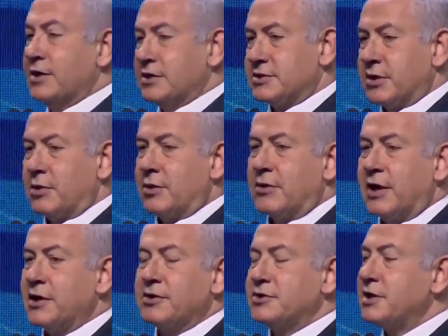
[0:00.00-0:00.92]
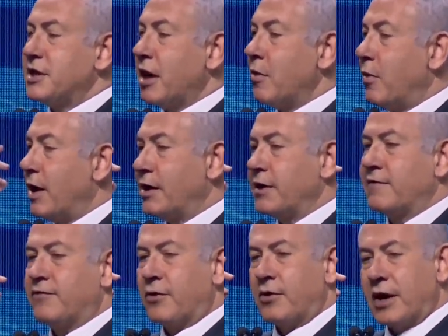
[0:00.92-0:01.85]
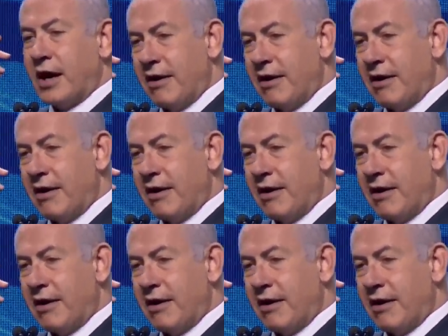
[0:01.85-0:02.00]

solar energy, they want it for